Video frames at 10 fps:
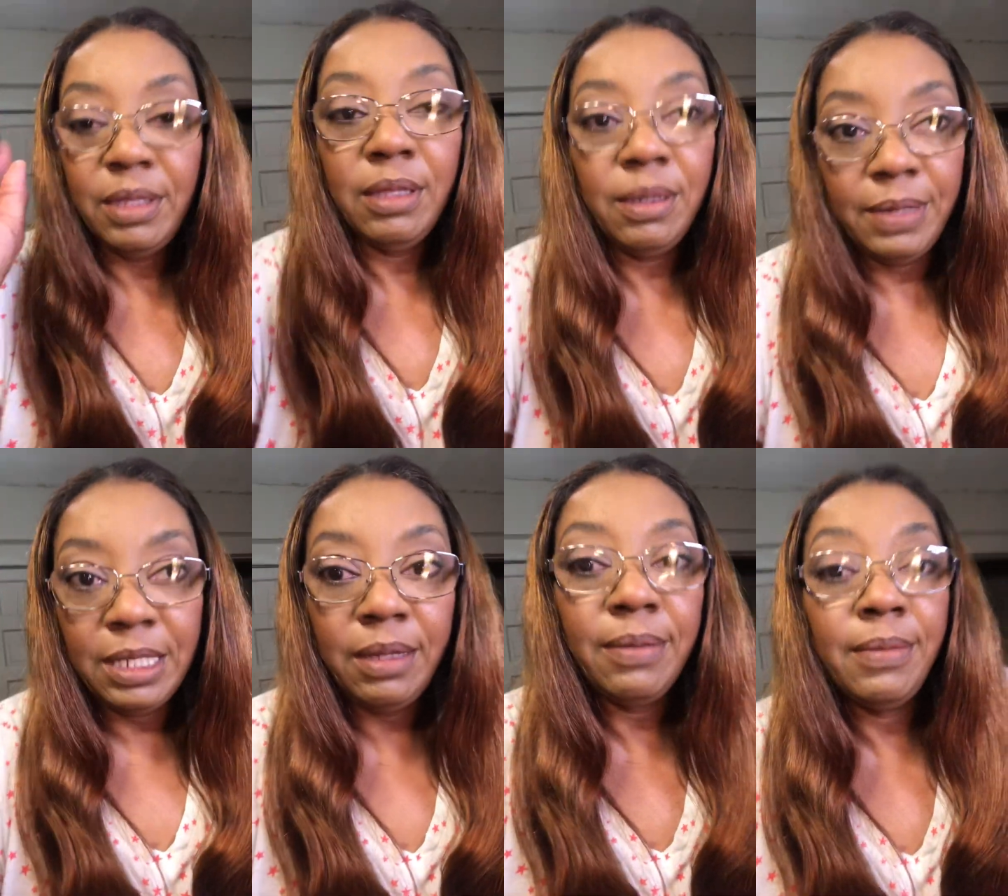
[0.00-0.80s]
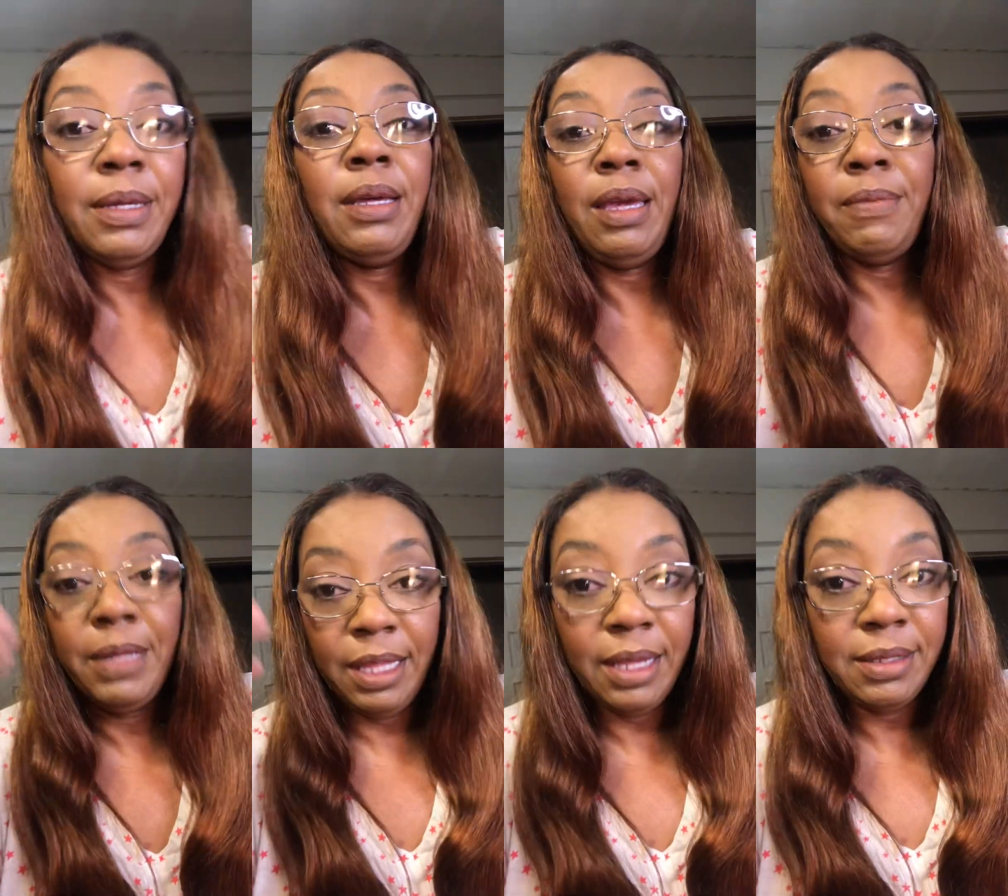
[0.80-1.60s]
I have my
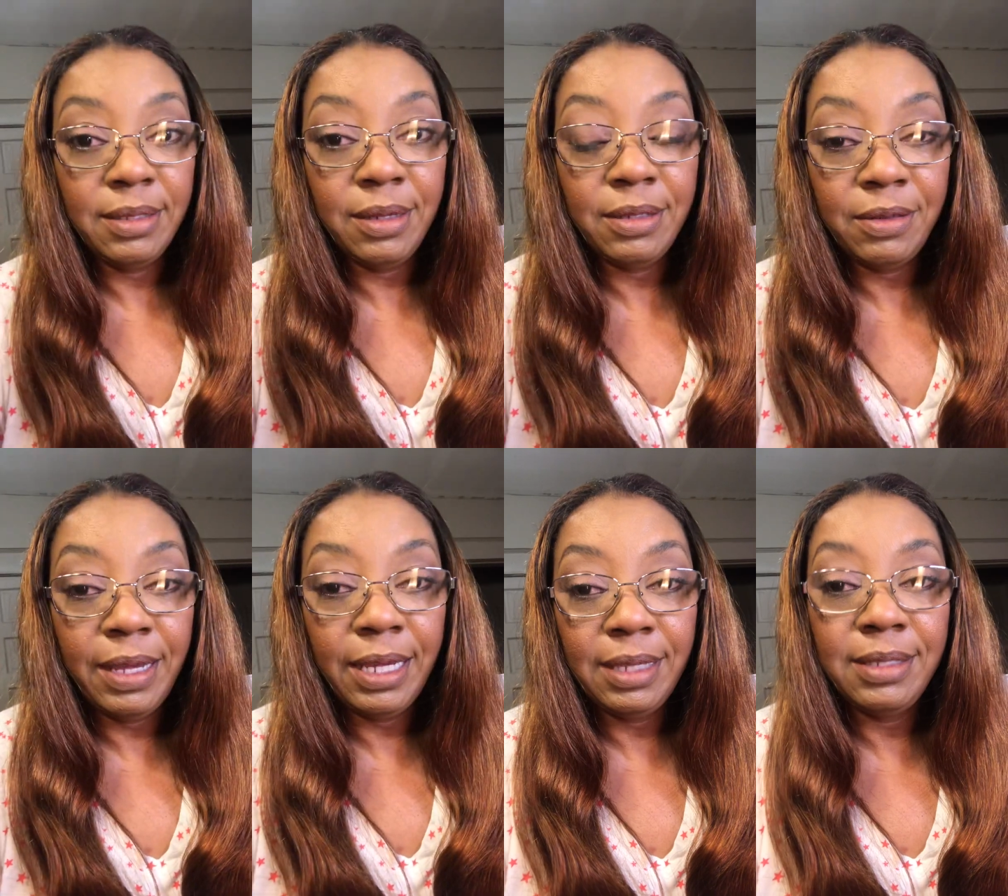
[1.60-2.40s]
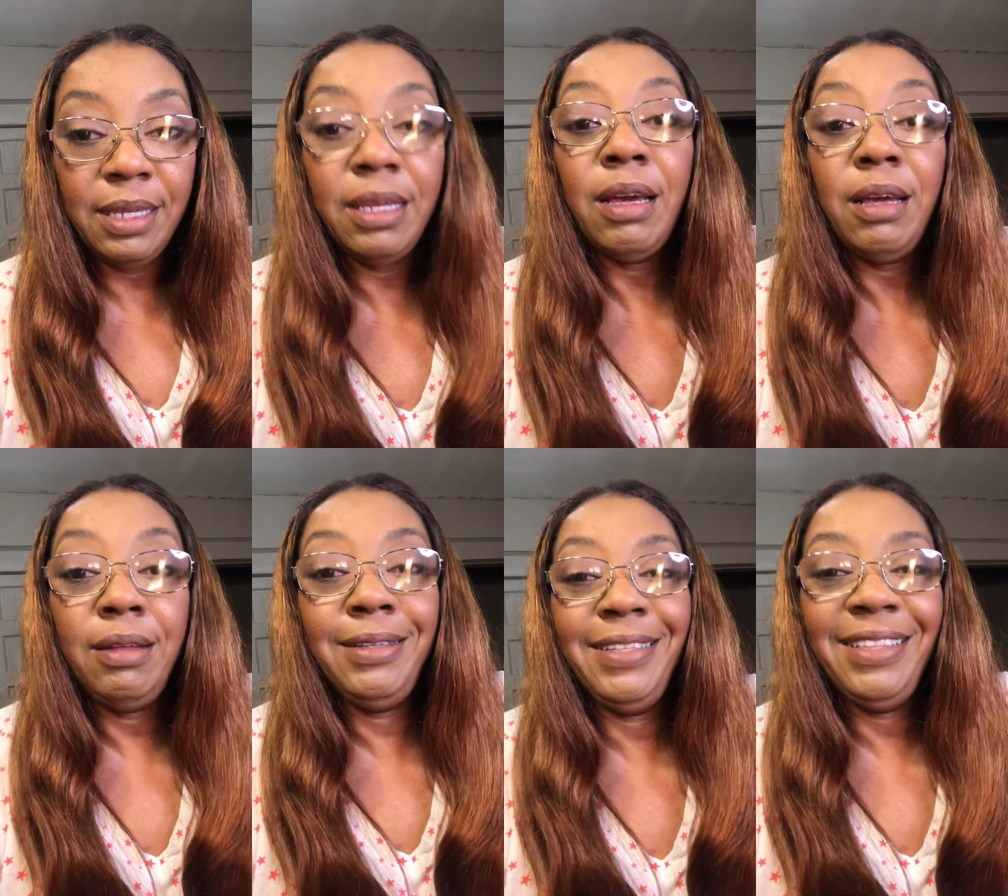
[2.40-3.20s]
glasses on so I can see y'all.
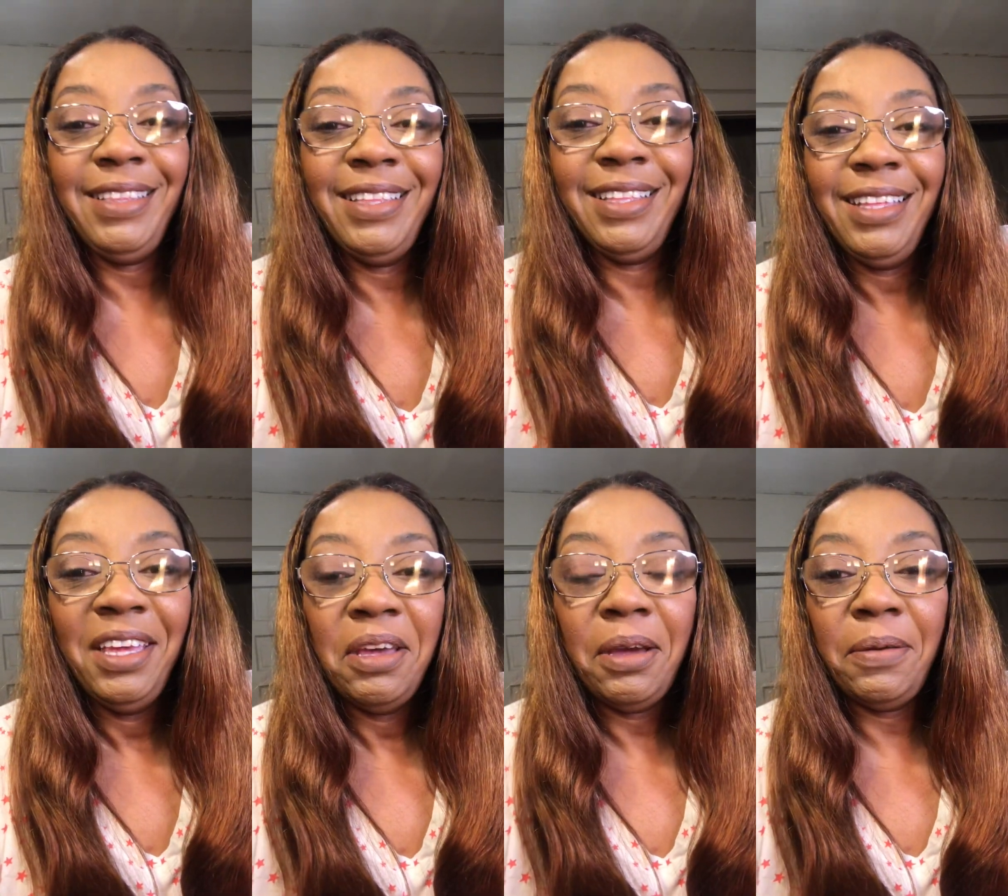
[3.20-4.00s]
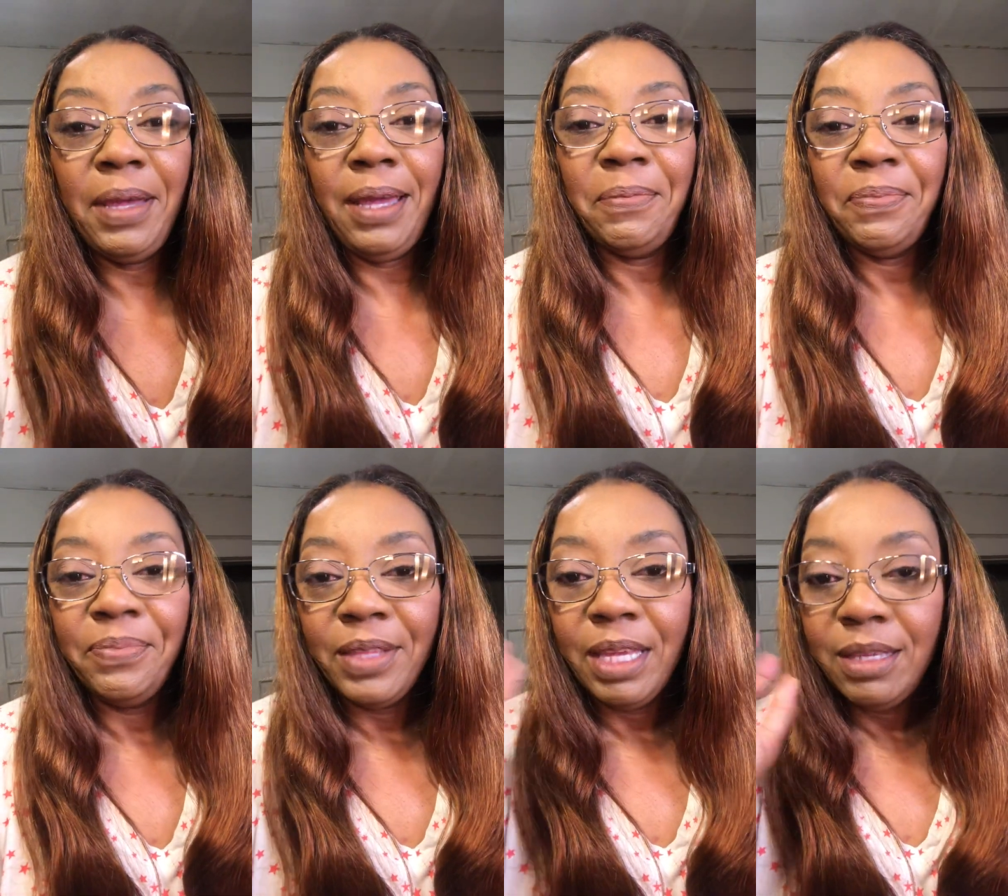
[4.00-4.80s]
Okay,
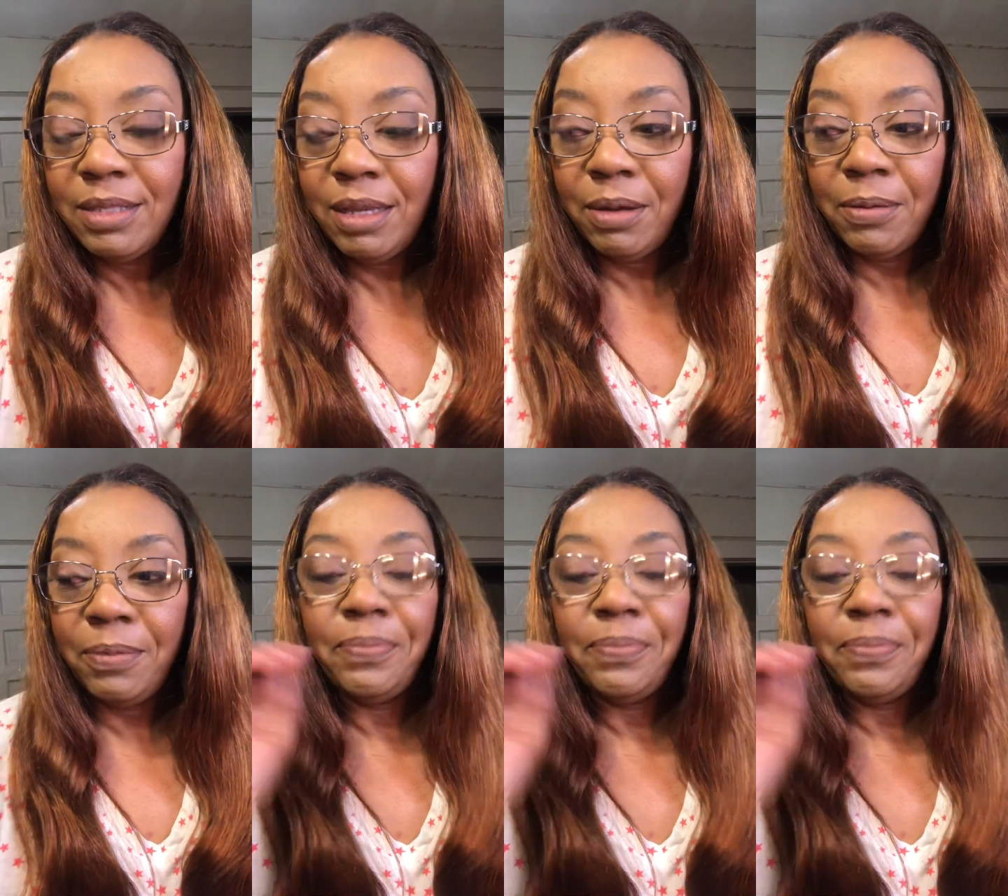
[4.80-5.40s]
so